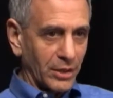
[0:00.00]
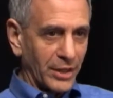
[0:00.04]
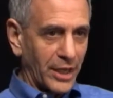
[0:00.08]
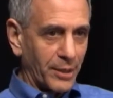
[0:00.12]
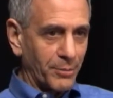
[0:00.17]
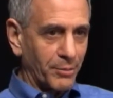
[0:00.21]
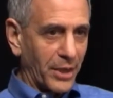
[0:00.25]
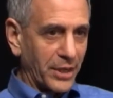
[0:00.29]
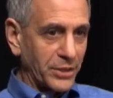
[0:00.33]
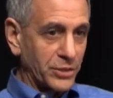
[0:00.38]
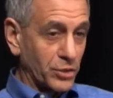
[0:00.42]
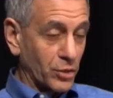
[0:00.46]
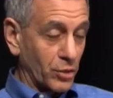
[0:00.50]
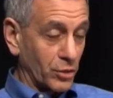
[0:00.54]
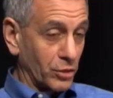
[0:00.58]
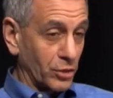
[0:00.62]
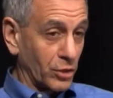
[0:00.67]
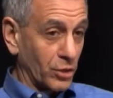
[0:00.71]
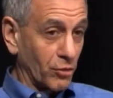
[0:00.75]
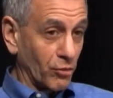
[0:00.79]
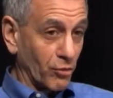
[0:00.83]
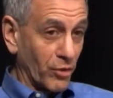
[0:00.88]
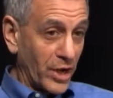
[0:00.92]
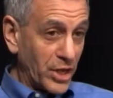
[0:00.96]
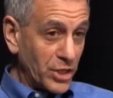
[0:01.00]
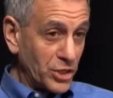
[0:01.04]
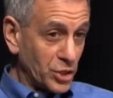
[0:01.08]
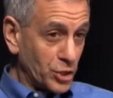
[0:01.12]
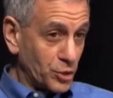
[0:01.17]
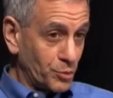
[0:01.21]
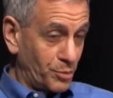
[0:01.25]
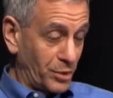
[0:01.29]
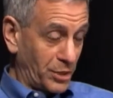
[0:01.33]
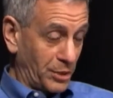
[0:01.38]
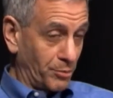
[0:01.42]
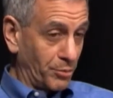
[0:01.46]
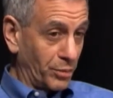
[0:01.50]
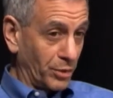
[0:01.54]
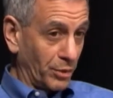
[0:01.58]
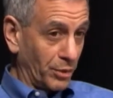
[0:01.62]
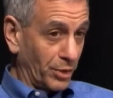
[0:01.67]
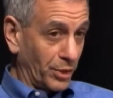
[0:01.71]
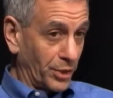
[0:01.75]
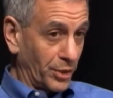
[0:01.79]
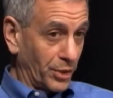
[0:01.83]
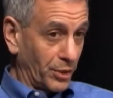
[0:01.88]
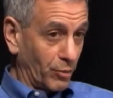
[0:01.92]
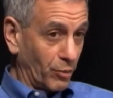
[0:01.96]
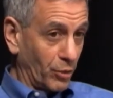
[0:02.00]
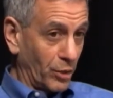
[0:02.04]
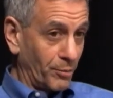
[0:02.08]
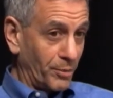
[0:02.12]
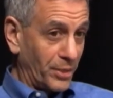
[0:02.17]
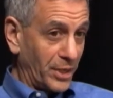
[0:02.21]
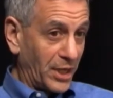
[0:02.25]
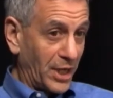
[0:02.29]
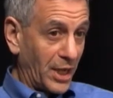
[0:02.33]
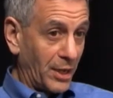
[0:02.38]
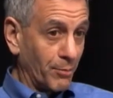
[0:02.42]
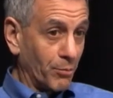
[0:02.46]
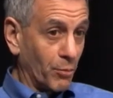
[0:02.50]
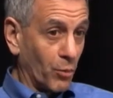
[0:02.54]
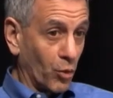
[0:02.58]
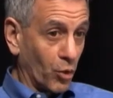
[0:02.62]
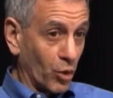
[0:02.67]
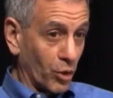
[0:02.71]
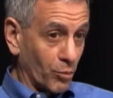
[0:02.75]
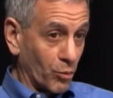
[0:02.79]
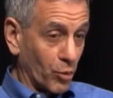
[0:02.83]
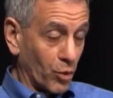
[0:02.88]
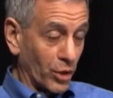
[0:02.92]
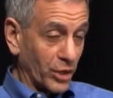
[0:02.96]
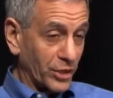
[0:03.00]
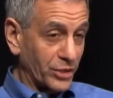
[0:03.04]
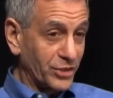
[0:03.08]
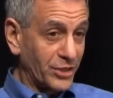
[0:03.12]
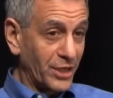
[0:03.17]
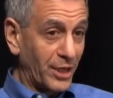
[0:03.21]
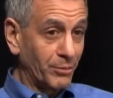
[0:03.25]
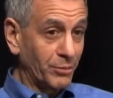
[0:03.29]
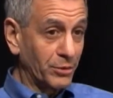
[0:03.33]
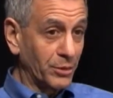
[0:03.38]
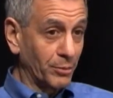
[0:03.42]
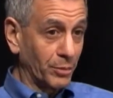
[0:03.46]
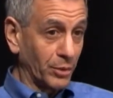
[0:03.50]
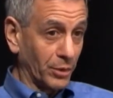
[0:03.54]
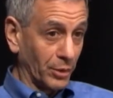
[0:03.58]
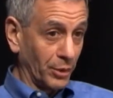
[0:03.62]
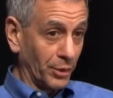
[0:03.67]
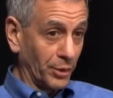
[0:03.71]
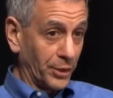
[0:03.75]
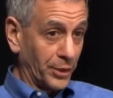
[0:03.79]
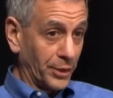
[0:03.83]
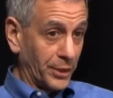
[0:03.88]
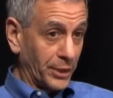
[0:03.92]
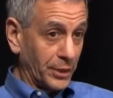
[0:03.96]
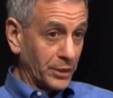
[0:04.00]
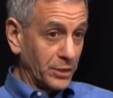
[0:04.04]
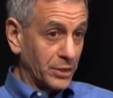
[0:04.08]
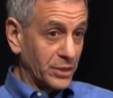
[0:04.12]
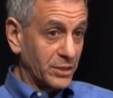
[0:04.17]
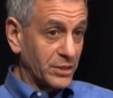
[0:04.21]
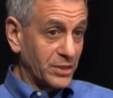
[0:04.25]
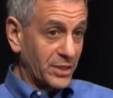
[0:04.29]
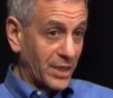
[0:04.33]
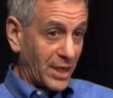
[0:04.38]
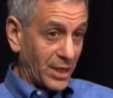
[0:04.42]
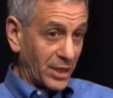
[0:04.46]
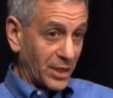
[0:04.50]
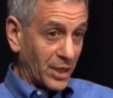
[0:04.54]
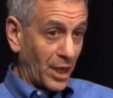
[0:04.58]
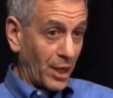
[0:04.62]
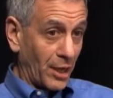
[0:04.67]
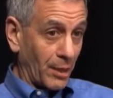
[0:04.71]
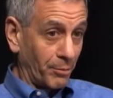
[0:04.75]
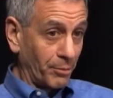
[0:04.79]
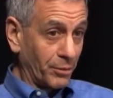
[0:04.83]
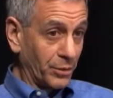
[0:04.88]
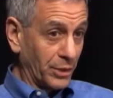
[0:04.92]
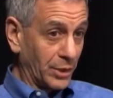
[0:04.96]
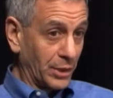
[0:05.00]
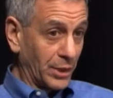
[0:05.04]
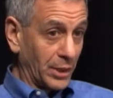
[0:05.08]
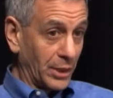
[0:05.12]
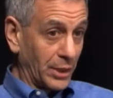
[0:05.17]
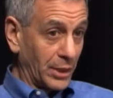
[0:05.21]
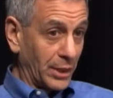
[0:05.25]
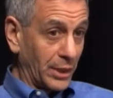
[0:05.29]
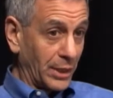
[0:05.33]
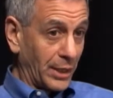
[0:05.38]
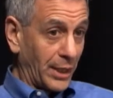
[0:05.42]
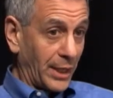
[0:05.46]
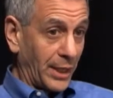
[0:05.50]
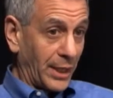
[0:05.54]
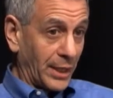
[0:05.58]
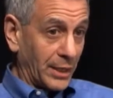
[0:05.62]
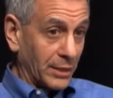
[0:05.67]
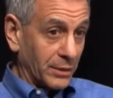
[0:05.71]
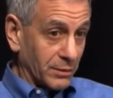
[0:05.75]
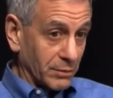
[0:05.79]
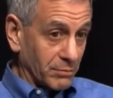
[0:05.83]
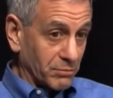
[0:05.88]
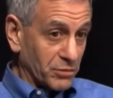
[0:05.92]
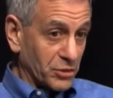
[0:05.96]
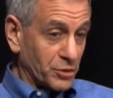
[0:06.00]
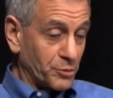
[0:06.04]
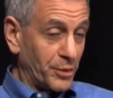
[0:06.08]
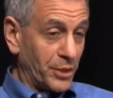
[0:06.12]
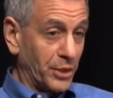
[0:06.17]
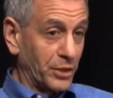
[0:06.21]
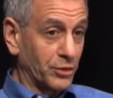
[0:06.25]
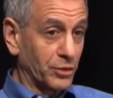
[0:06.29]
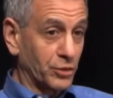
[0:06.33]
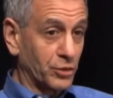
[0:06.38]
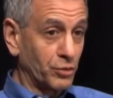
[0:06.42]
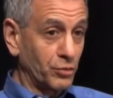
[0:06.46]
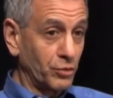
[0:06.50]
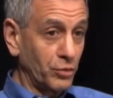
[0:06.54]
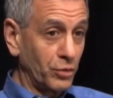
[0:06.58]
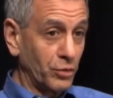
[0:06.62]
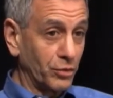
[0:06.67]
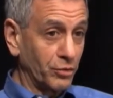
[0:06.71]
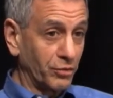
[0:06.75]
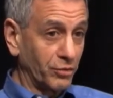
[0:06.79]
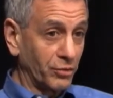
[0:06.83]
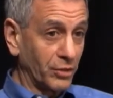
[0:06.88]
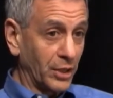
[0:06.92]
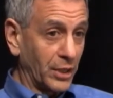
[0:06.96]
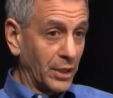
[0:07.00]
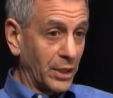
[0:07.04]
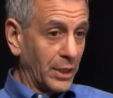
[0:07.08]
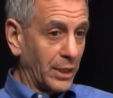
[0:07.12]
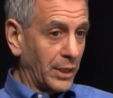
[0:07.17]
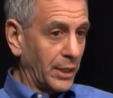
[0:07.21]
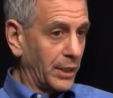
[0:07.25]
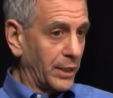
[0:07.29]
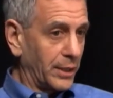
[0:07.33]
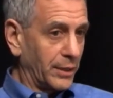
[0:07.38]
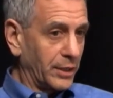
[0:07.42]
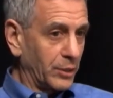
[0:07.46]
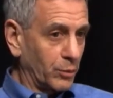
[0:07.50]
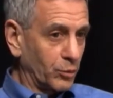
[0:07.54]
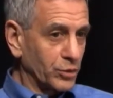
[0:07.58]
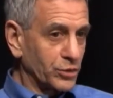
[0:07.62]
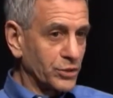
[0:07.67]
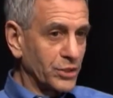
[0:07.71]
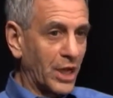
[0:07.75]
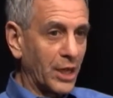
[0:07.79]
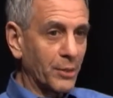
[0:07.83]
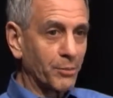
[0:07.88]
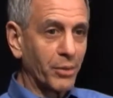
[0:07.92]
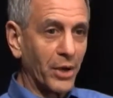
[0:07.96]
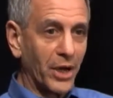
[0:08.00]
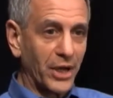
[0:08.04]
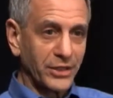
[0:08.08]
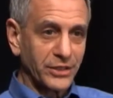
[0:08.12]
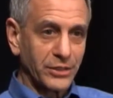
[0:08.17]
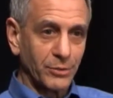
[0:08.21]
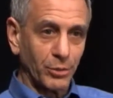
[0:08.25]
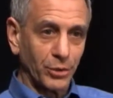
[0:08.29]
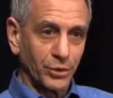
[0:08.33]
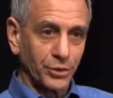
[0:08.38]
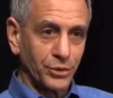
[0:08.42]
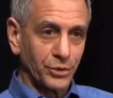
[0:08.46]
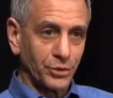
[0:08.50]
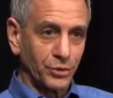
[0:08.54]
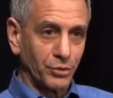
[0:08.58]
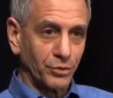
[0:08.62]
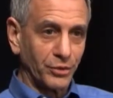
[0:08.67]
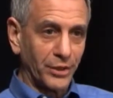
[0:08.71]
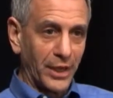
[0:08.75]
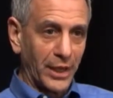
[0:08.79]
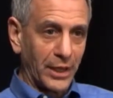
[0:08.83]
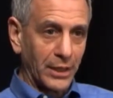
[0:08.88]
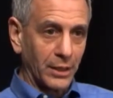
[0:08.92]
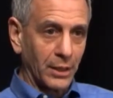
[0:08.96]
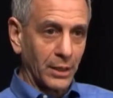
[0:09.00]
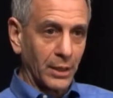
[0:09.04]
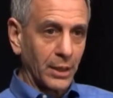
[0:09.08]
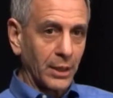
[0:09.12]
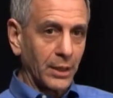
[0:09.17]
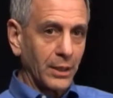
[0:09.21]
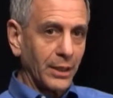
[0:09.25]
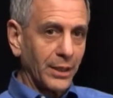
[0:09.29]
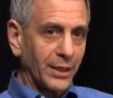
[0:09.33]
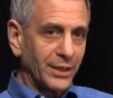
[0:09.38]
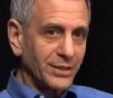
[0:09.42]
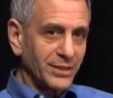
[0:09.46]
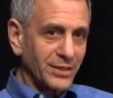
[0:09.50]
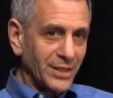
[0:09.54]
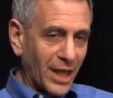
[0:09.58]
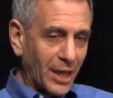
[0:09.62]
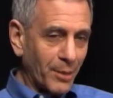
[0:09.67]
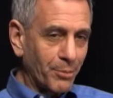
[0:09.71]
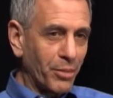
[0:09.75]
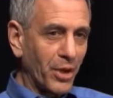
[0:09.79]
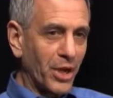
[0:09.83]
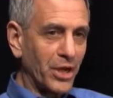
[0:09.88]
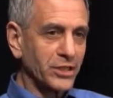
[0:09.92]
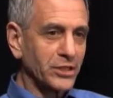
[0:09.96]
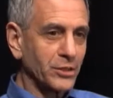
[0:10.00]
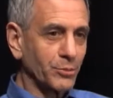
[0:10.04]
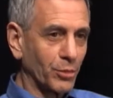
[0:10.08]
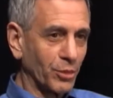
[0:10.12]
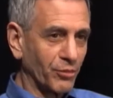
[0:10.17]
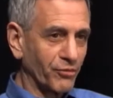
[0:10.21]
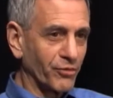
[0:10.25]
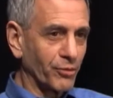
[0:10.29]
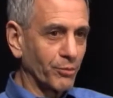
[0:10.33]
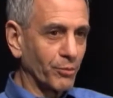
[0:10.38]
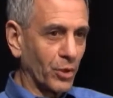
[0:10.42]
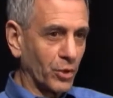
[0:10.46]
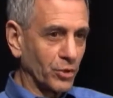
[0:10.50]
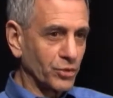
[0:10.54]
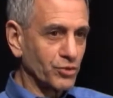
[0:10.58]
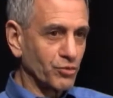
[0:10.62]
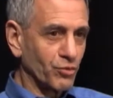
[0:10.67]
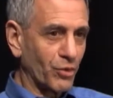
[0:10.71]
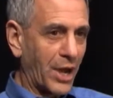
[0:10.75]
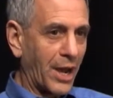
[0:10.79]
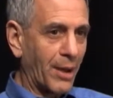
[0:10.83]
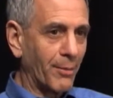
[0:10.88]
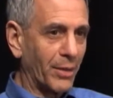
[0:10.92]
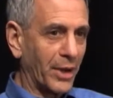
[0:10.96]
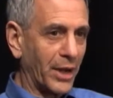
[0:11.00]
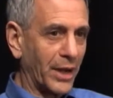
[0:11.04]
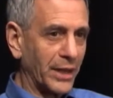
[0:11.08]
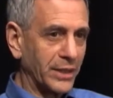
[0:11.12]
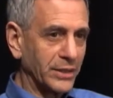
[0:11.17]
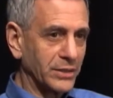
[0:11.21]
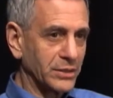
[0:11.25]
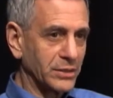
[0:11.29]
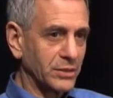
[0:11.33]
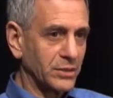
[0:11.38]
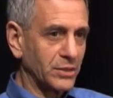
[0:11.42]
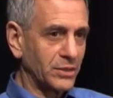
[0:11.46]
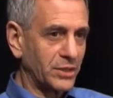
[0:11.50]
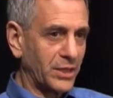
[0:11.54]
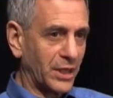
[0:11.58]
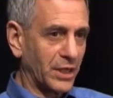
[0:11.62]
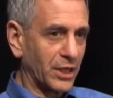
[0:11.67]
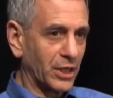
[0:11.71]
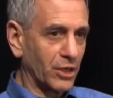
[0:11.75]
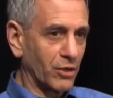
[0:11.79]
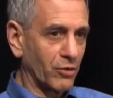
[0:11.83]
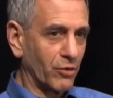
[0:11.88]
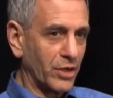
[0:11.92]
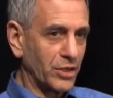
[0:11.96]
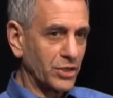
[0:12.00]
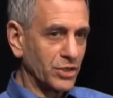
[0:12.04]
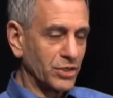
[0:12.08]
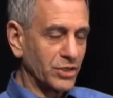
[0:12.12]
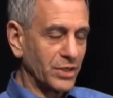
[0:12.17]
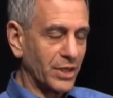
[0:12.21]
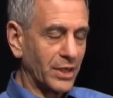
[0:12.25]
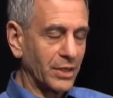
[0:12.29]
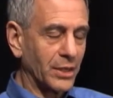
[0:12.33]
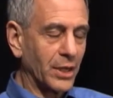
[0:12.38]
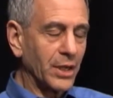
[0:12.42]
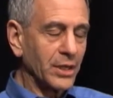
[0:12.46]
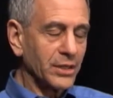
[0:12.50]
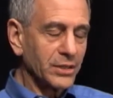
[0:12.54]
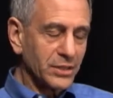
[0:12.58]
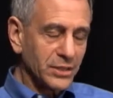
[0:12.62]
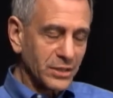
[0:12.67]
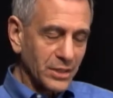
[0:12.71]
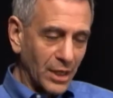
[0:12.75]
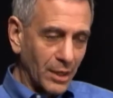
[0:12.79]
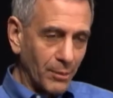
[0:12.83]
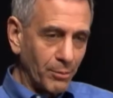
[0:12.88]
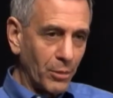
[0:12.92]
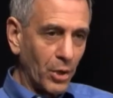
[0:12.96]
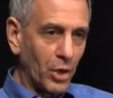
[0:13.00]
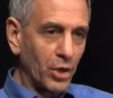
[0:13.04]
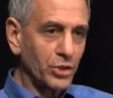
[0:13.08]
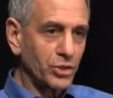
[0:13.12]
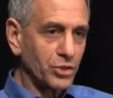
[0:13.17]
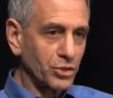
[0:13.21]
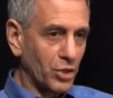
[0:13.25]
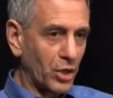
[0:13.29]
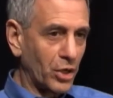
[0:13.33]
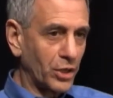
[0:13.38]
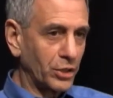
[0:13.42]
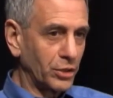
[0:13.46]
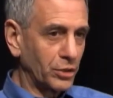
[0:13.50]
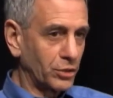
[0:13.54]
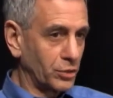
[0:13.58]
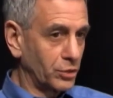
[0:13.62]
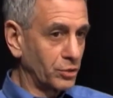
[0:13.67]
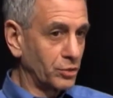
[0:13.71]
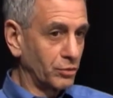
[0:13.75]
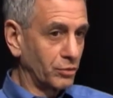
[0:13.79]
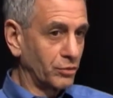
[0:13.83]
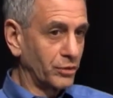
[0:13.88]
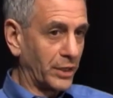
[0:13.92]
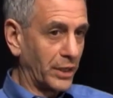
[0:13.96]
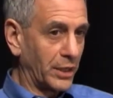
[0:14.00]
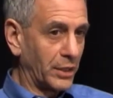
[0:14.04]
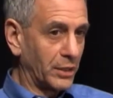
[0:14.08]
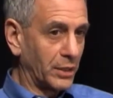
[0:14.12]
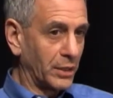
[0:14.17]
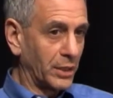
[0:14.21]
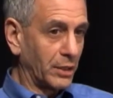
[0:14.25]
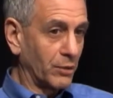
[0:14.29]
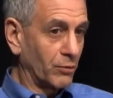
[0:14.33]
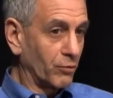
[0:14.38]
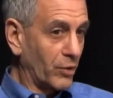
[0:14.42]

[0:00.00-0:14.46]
led by certain courageous people, where it became more and more acceptable mm -hmm. to stand up mm -hmm. and speak the truth uh, it was not possible to do that. Mm -hmm. It's not possible for most rabbis to take a courageous stand. Some are starting to do that.